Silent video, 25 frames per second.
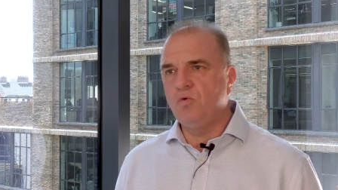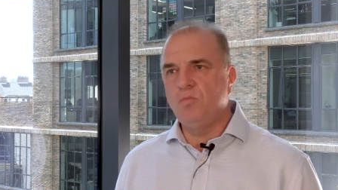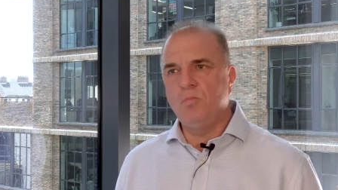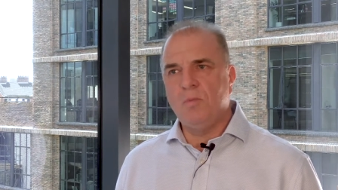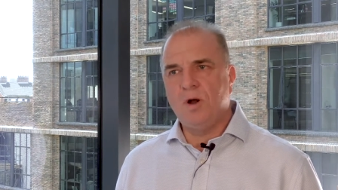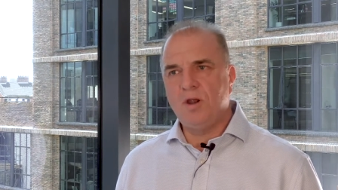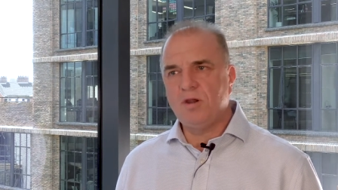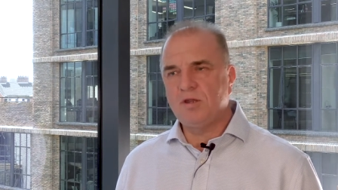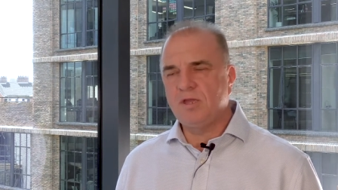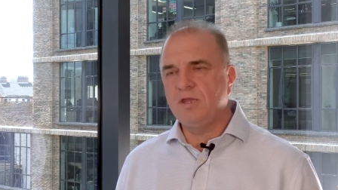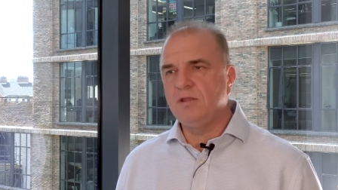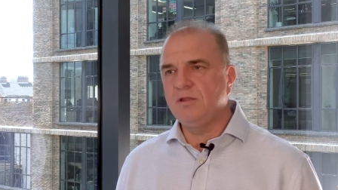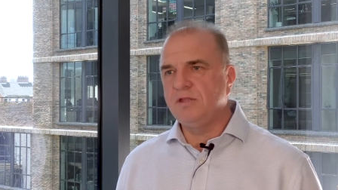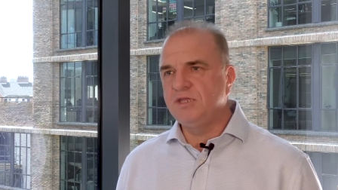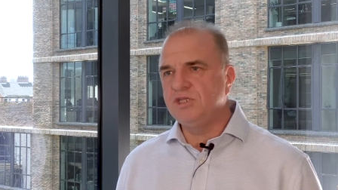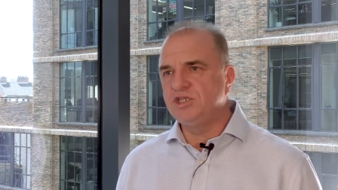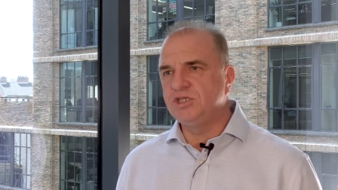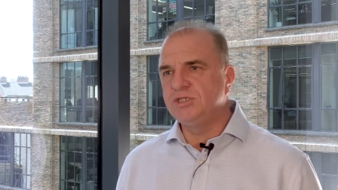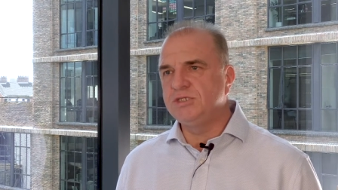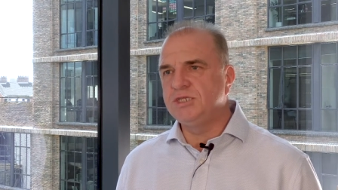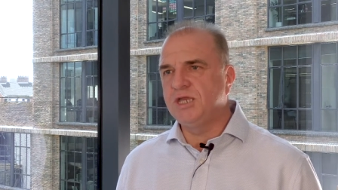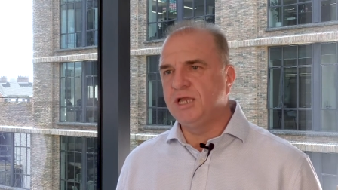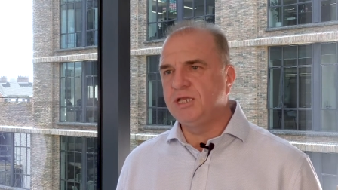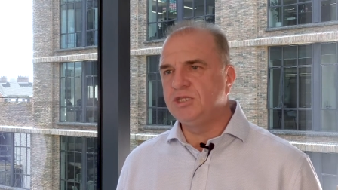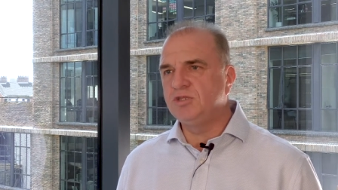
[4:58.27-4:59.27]
market-leading
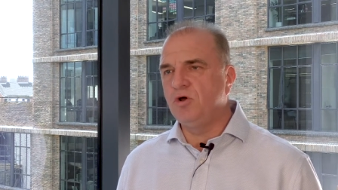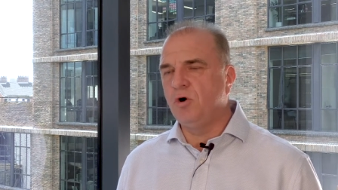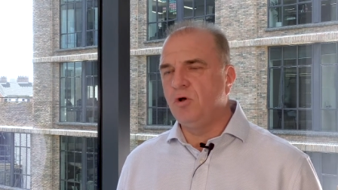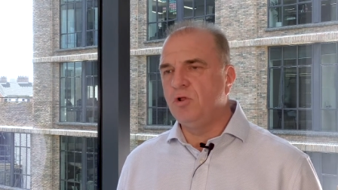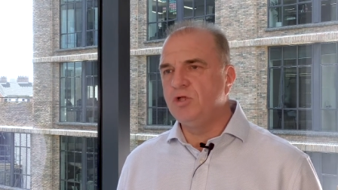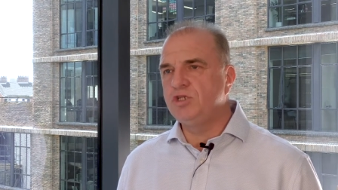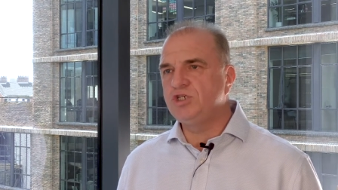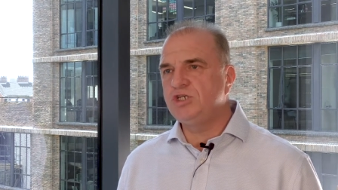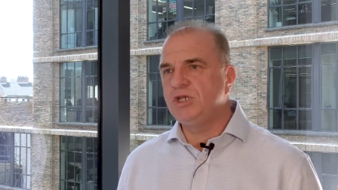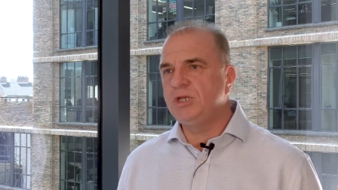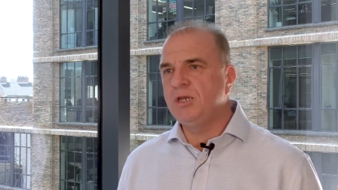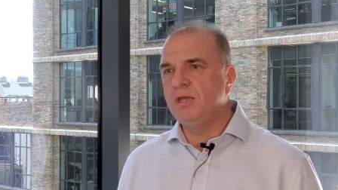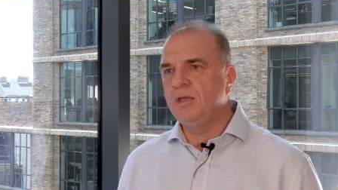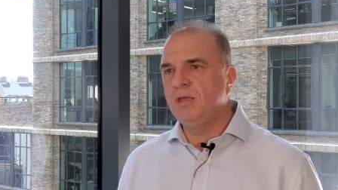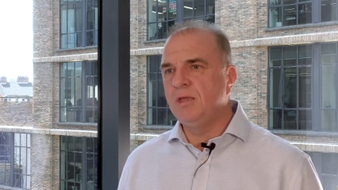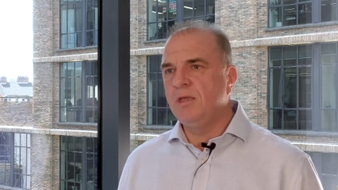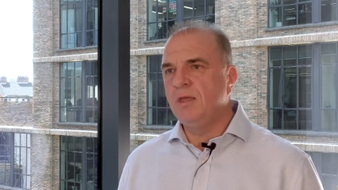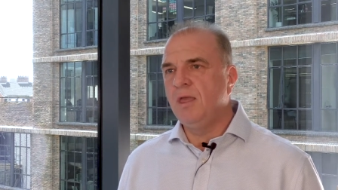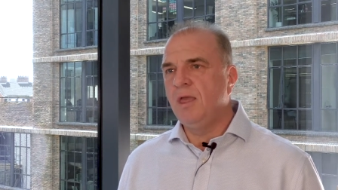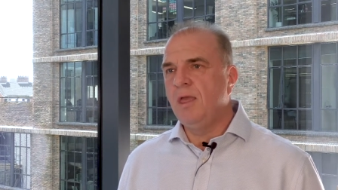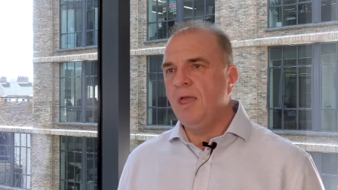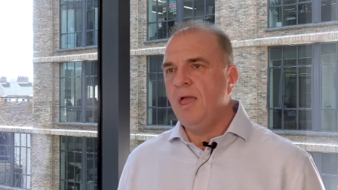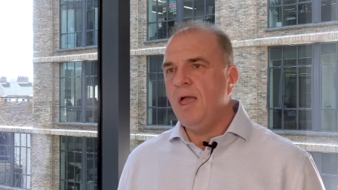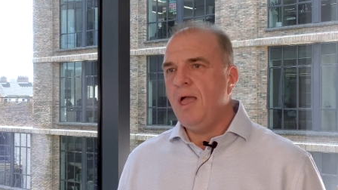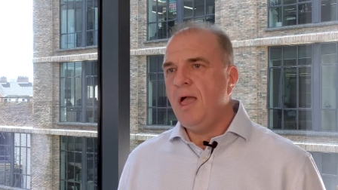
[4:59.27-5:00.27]
technology,
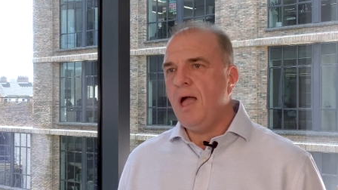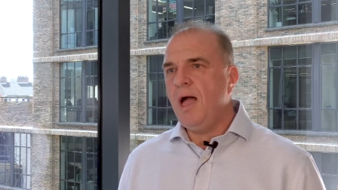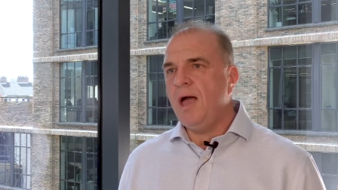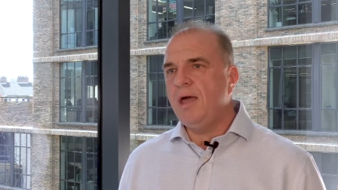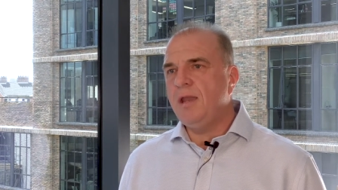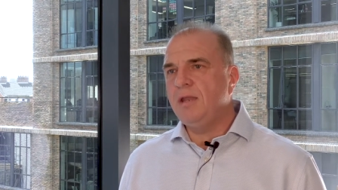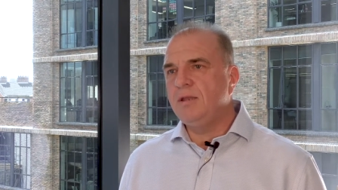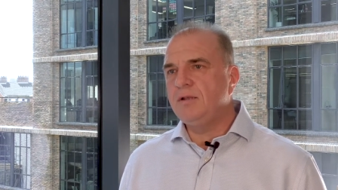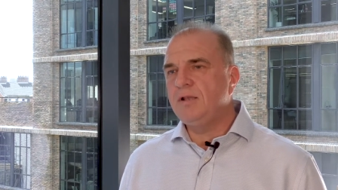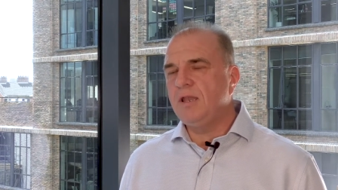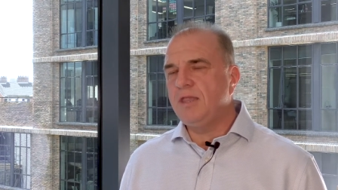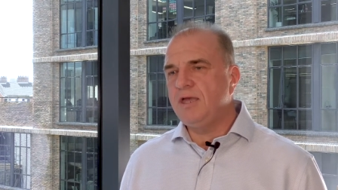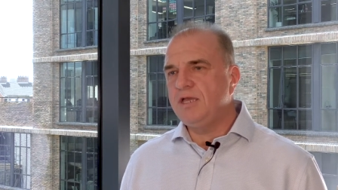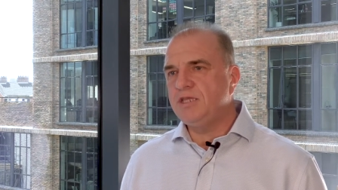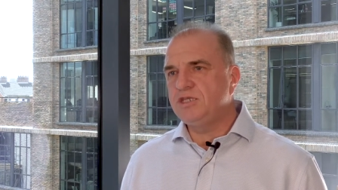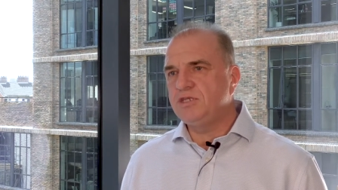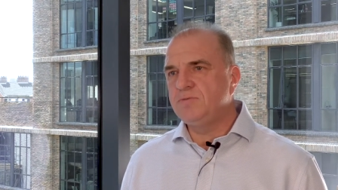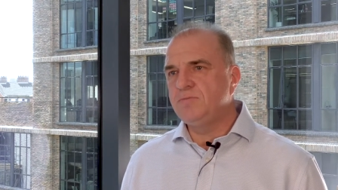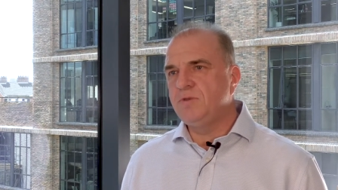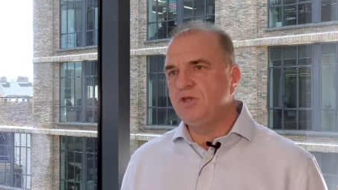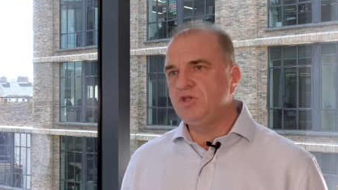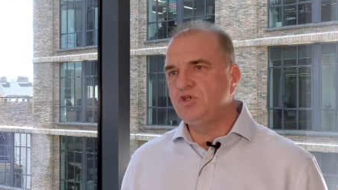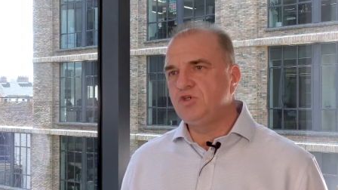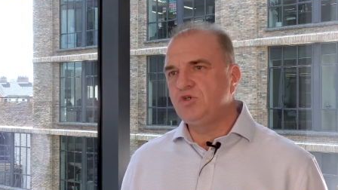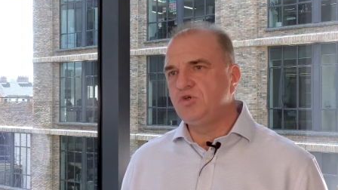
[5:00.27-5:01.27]
and I'd like to
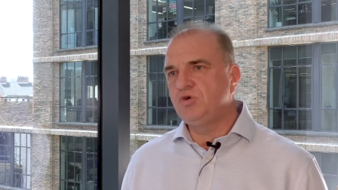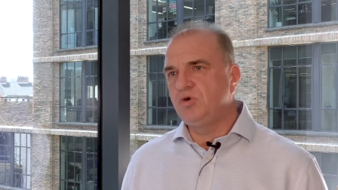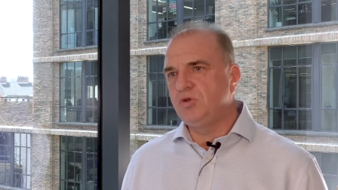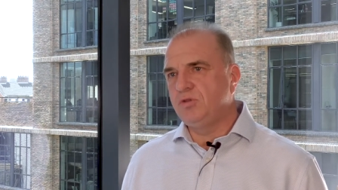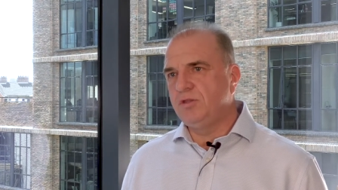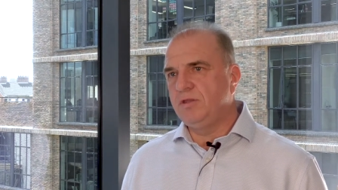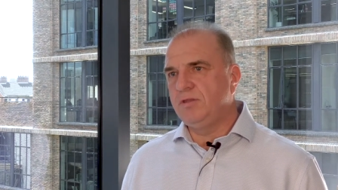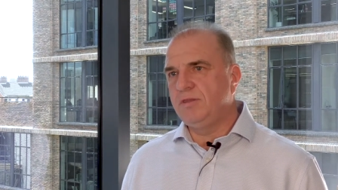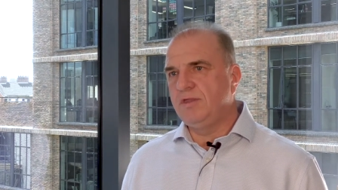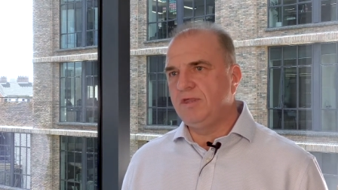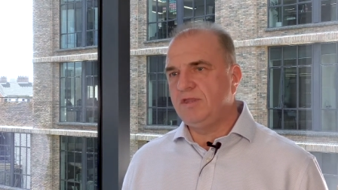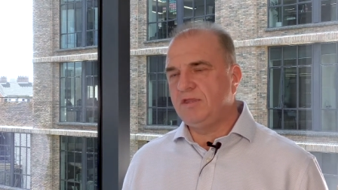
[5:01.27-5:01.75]
make sure that they